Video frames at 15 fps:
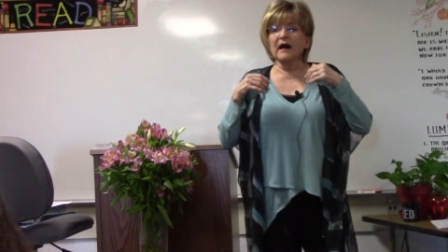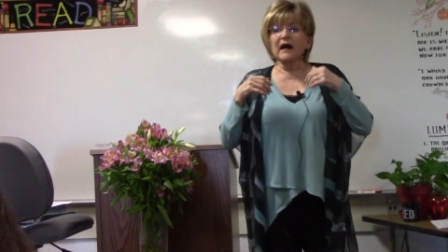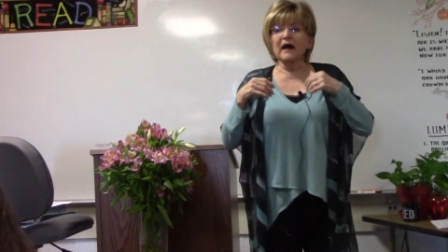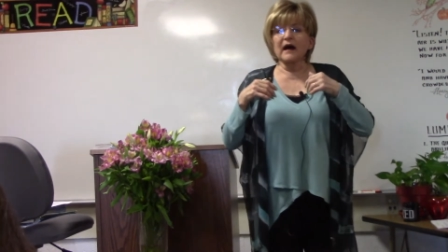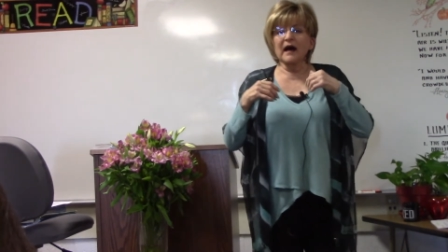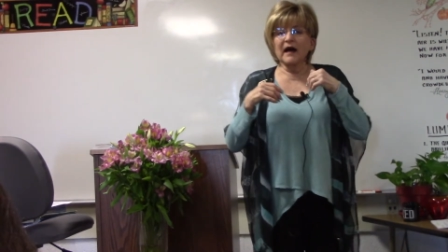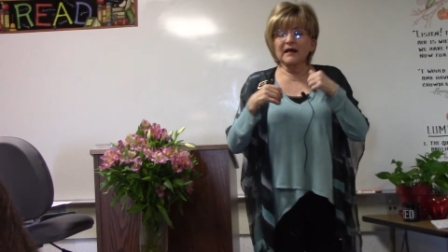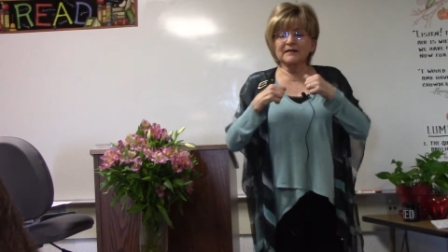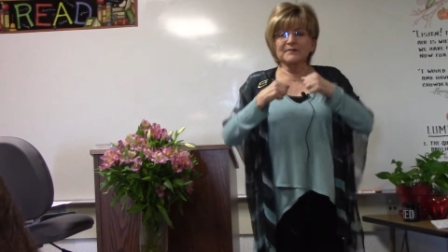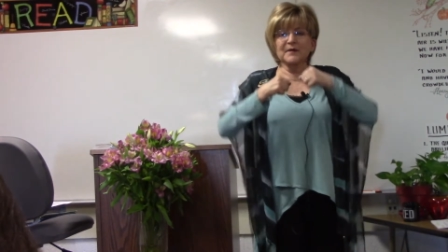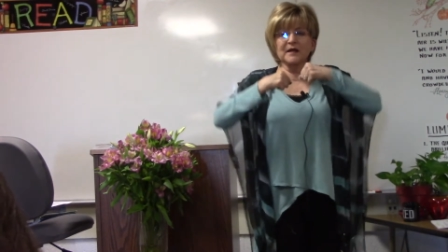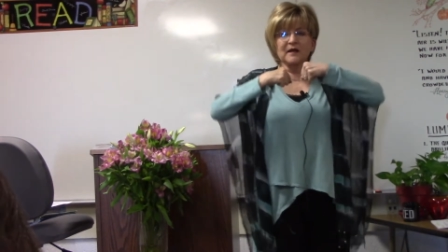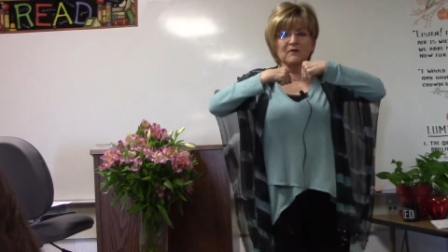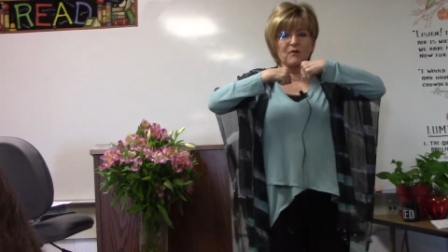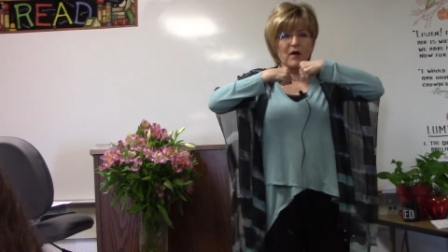a
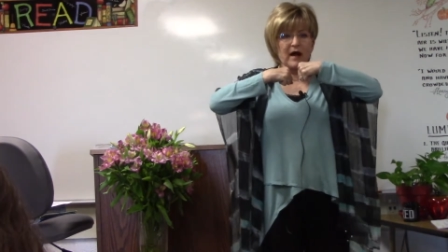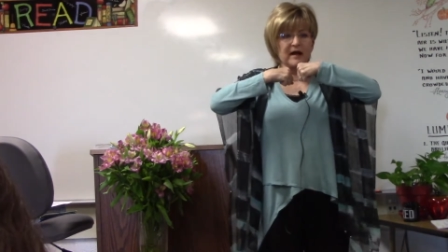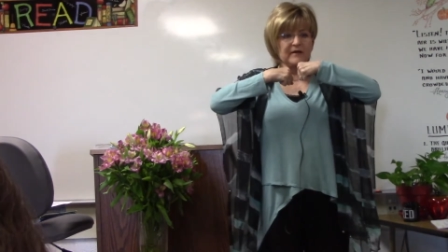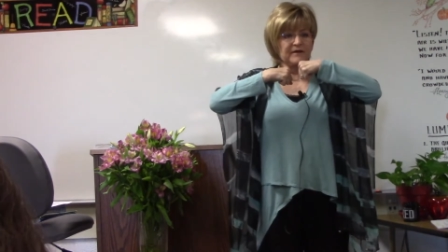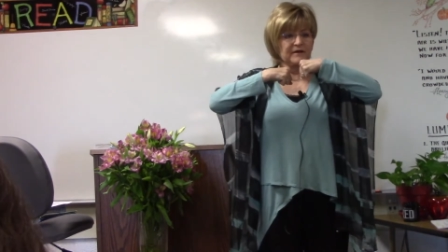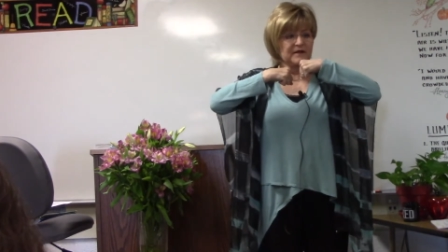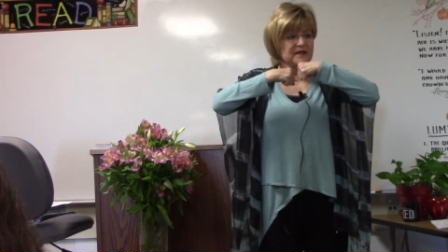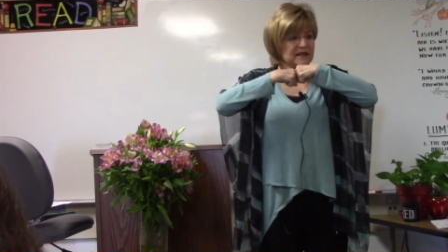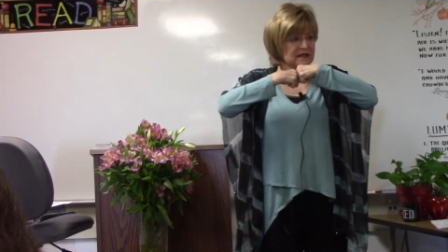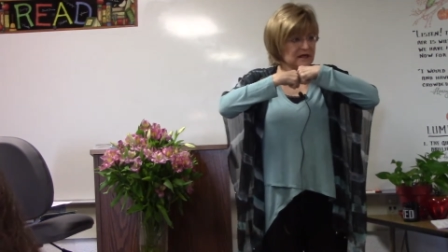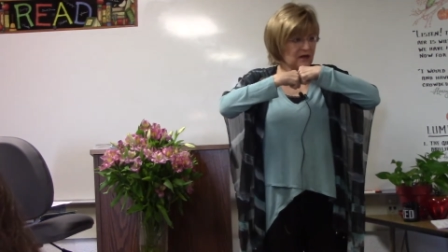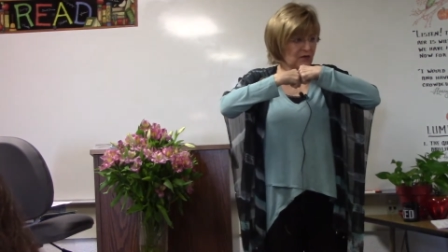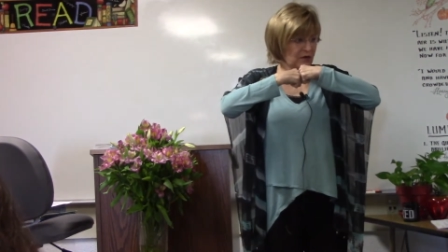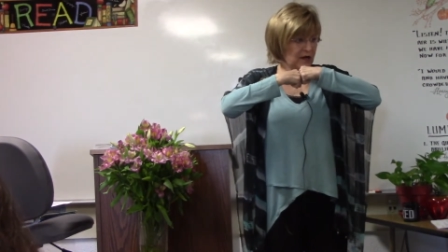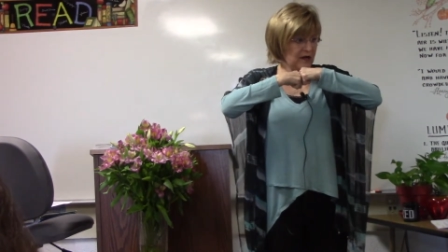husband and wife
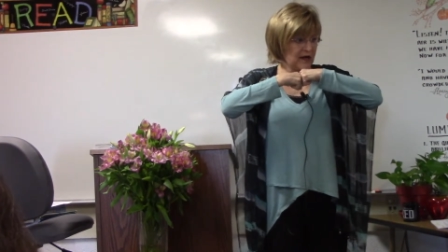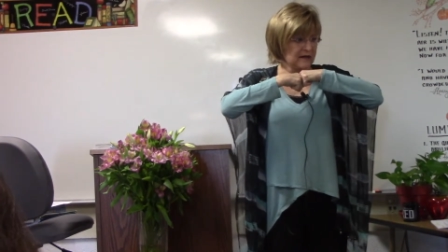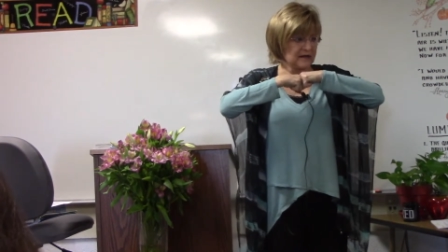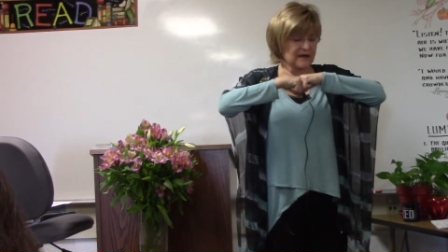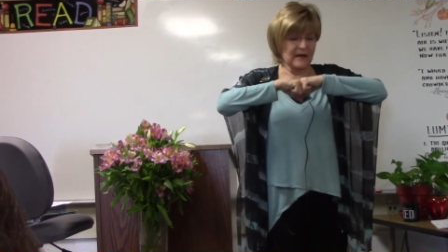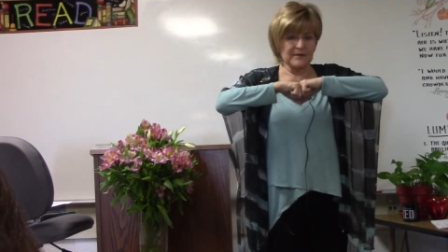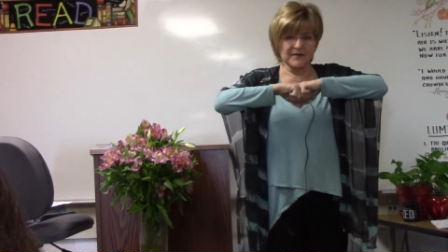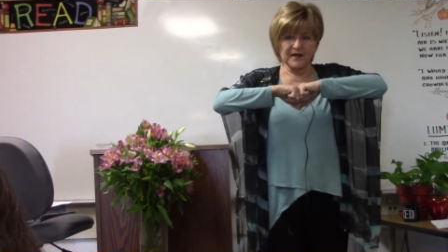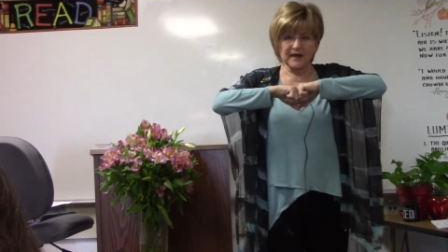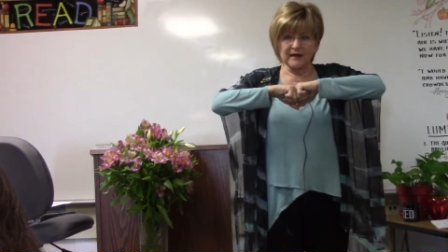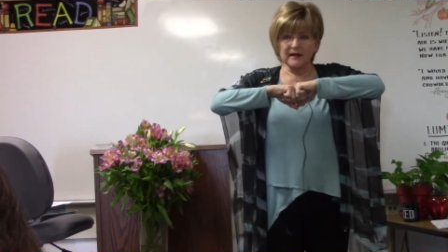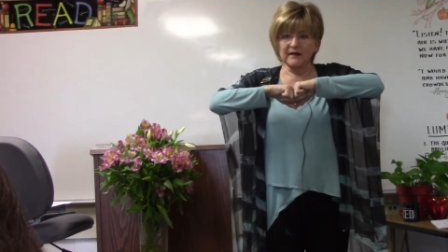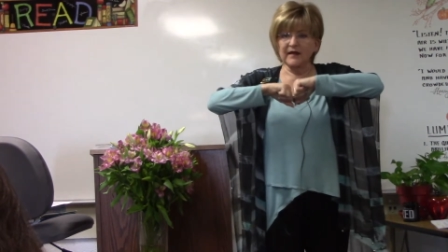disagree on something,